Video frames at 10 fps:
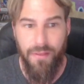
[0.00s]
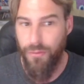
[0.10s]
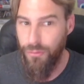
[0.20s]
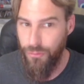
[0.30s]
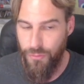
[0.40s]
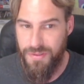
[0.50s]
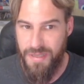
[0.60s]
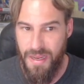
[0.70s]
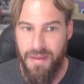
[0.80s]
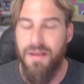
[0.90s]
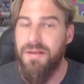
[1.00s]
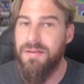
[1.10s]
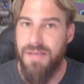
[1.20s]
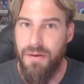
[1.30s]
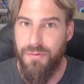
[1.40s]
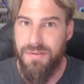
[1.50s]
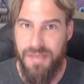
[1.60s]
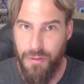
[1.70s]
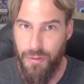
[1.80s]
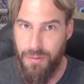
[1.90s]
the 3rd day, Cyrus
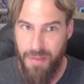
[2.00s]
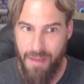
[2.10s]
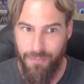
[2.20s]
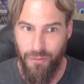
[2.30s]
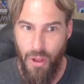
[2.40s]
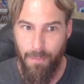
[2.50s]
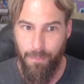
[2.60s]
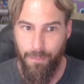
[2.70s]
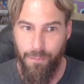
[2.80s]
entered Babylon.